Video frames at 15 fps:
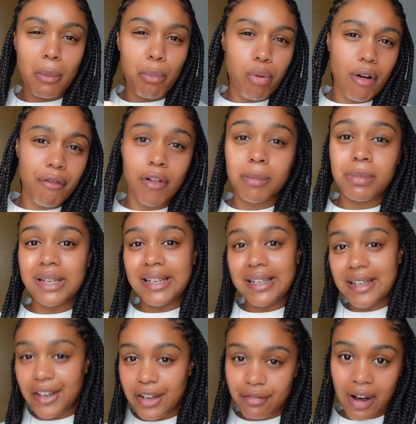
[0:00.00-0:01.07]
preferably
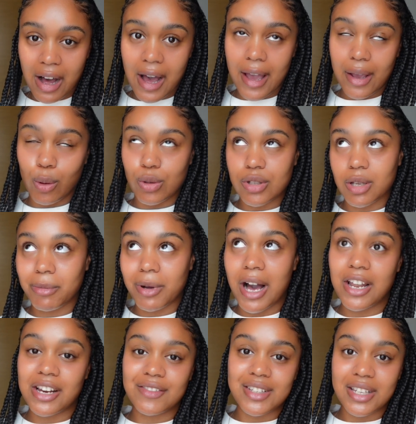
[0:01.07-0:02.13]
Levi or some
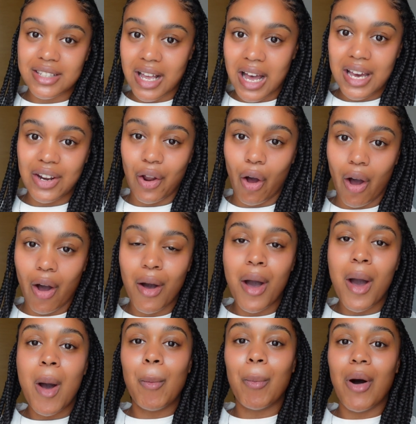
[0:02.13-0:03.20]
kind of designer
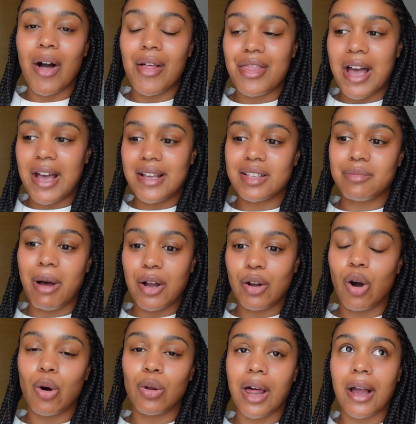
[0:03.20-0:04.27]
but that is my
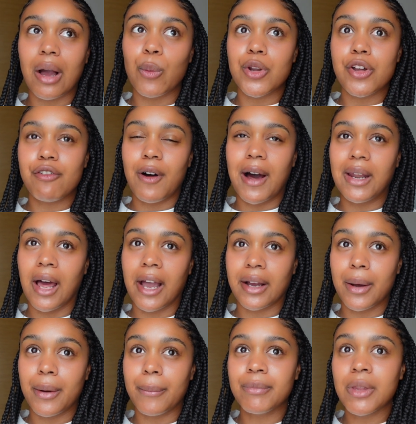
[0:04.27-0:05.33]
goal like I want to find like
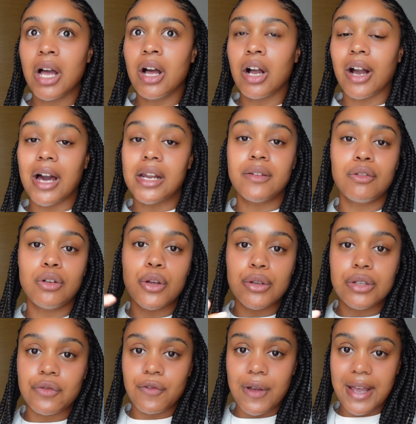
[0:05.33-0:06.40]
a kind of
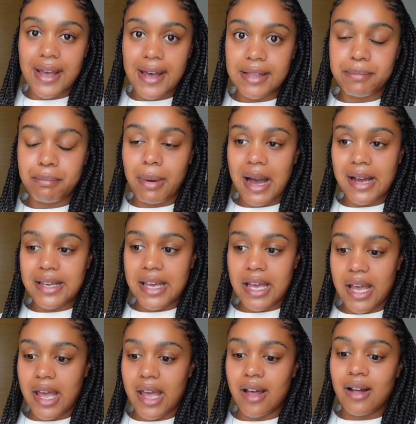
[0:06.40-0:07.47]
loose fitted
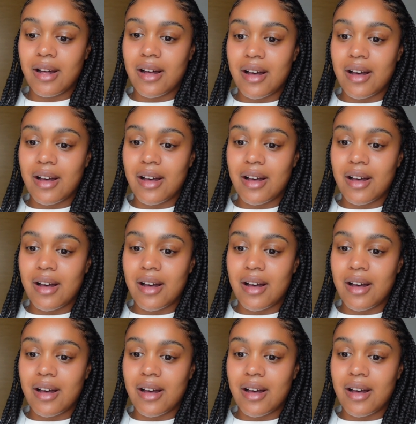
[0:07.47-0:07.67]
baggy